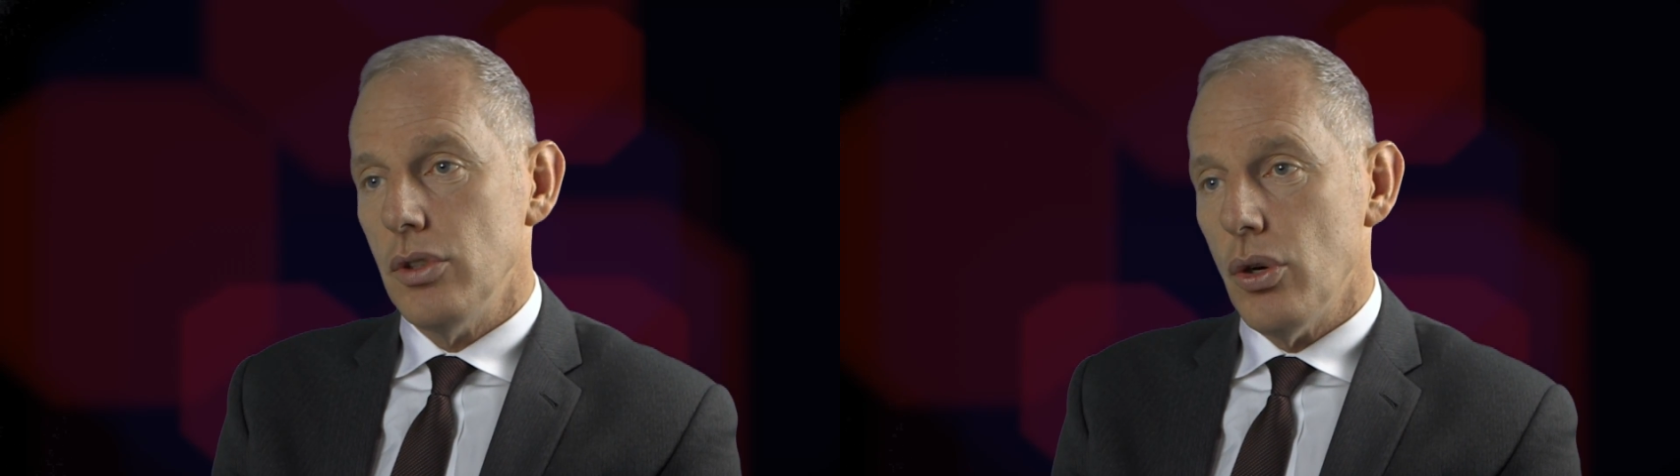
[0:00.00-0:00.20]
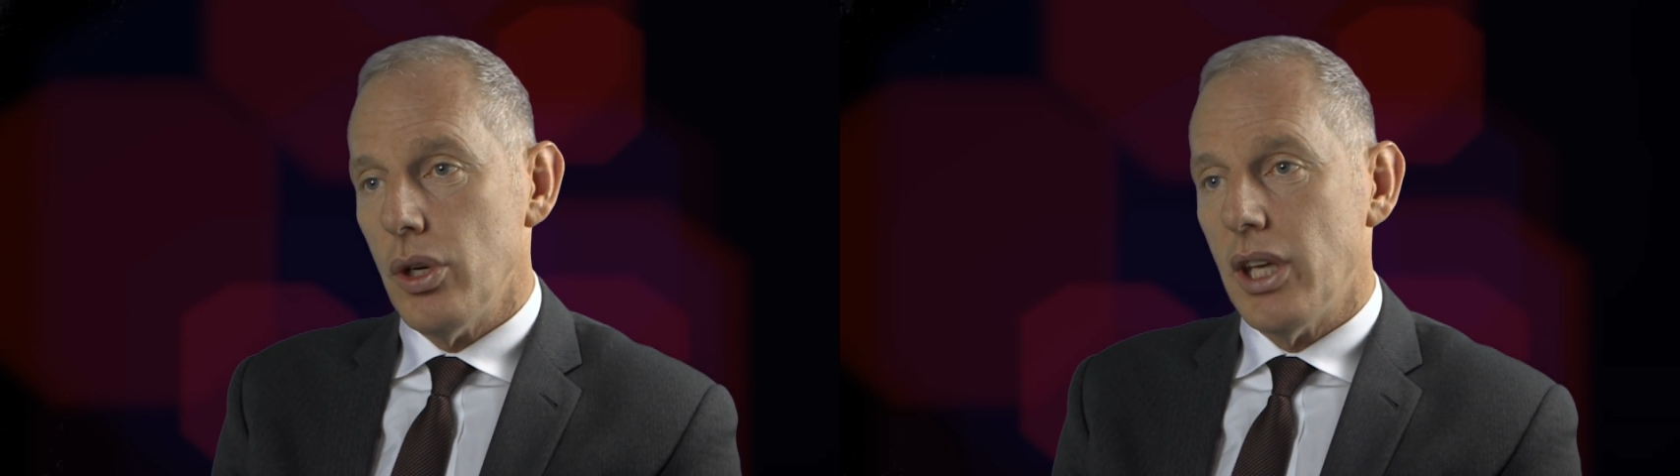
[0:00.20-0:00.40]

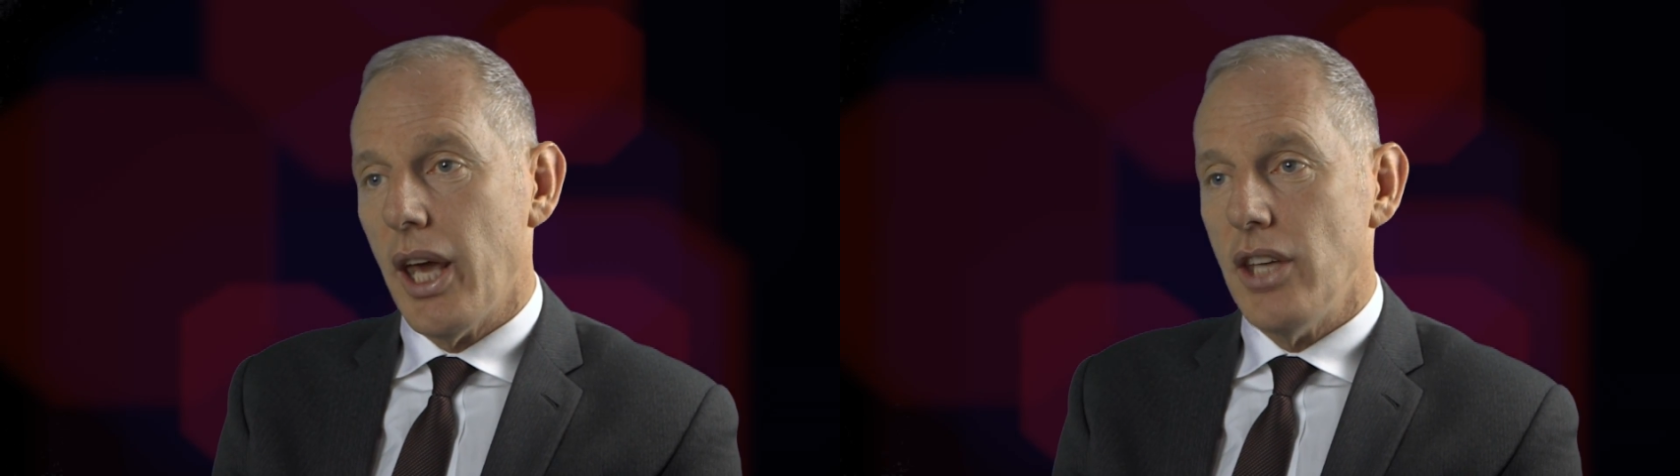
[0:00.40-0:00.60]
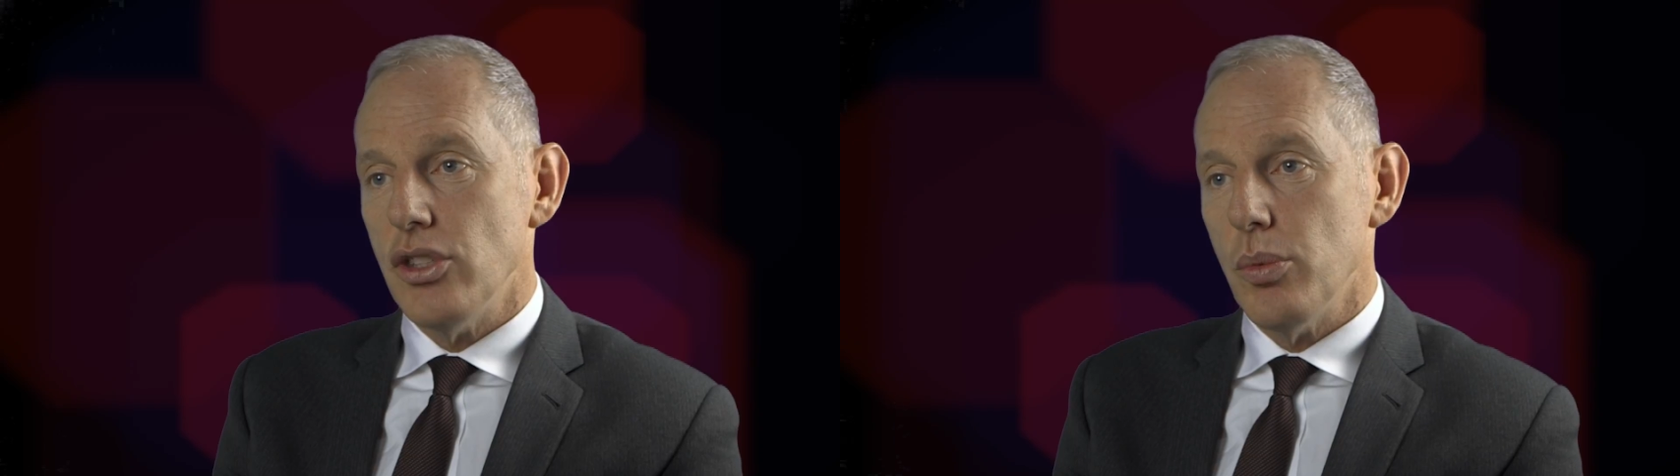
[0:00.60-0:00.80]
you're
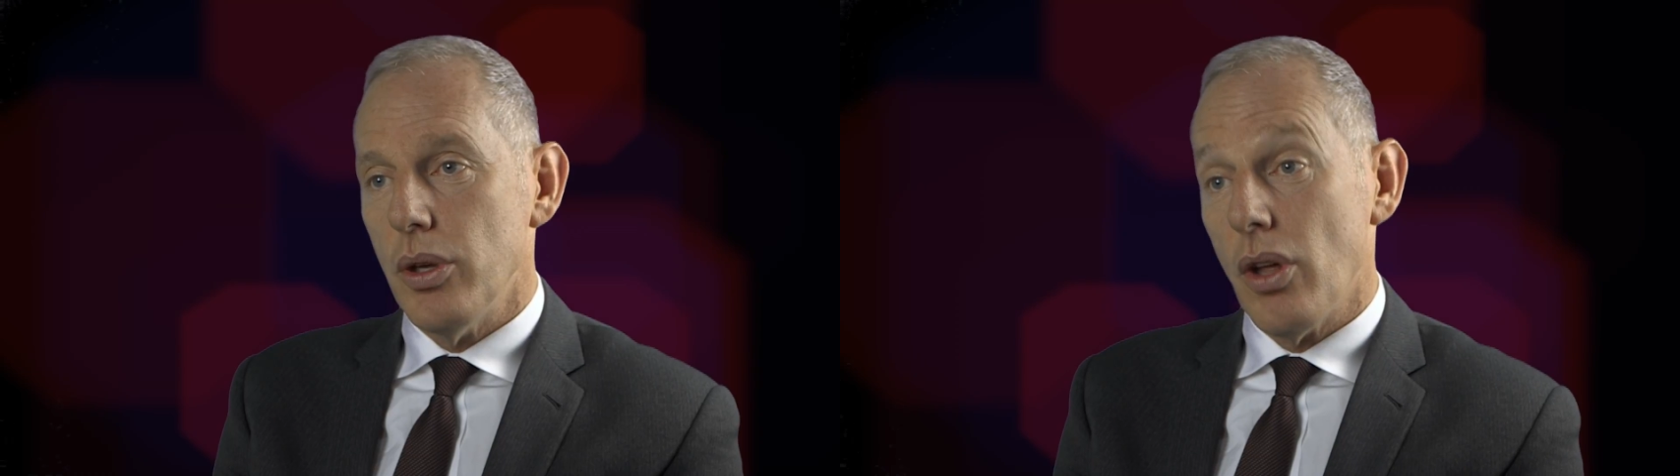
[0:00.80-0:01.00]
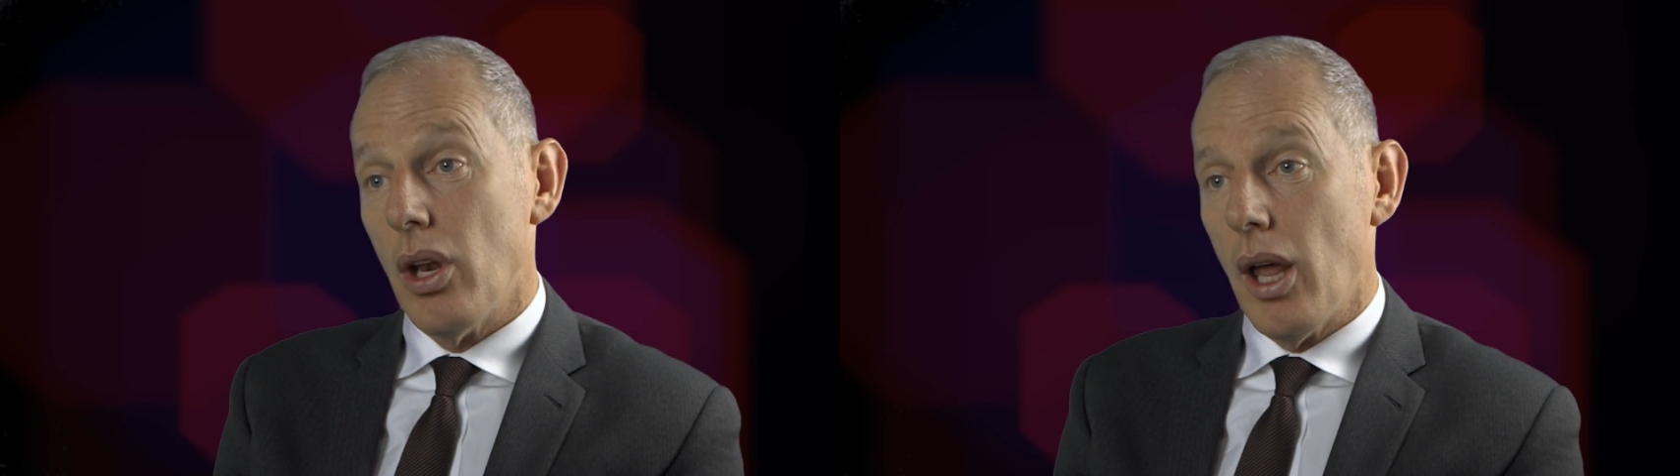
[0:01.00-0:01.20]
engaging
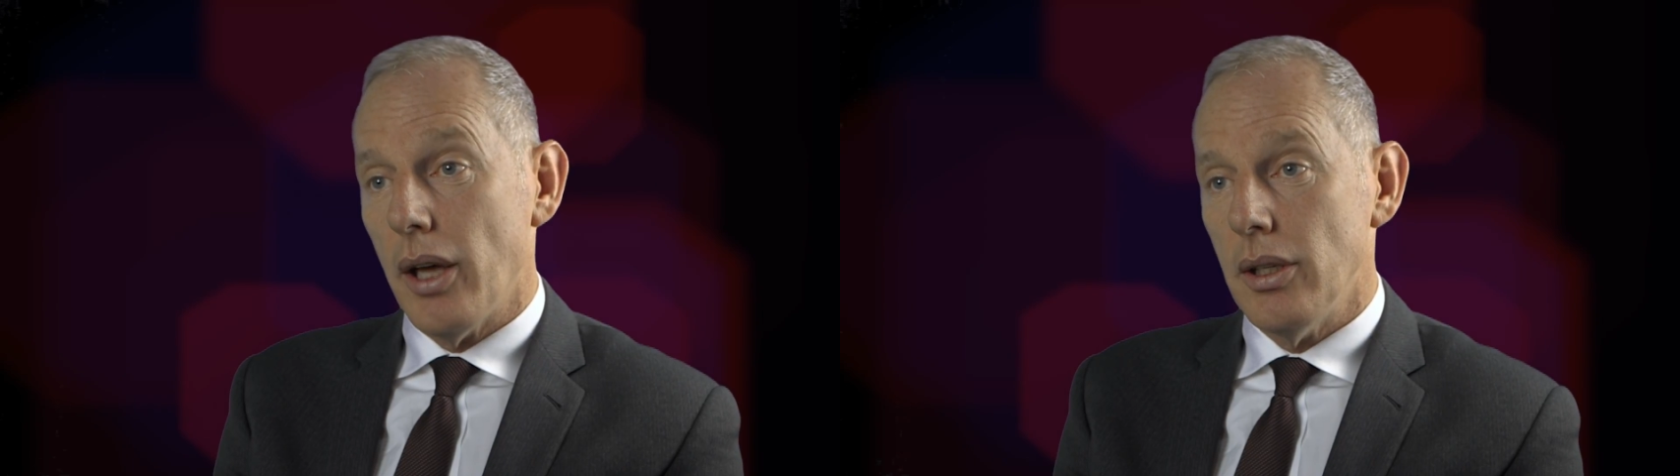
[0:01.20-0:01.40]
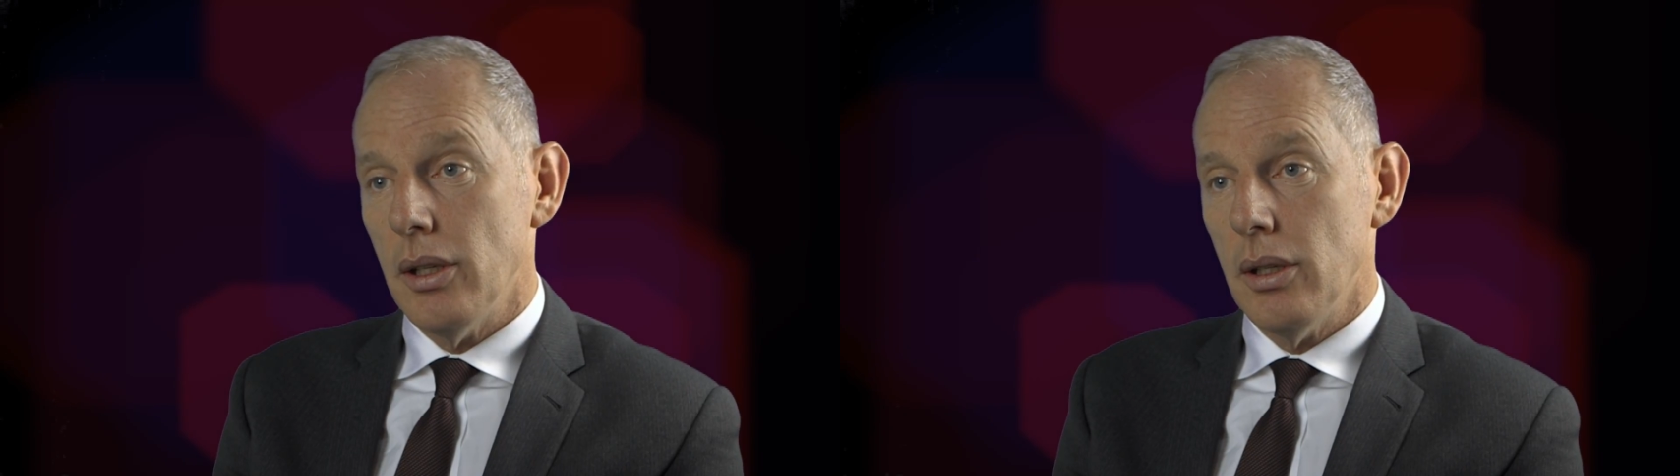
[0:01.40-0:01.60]
with
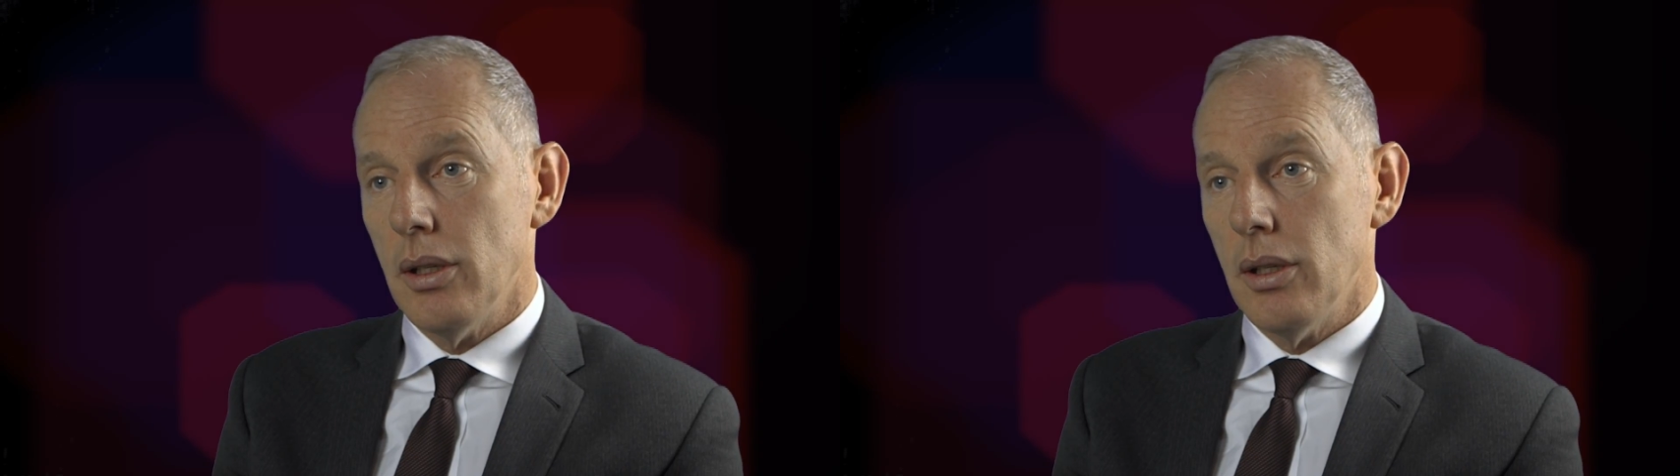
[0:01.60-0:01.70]
online.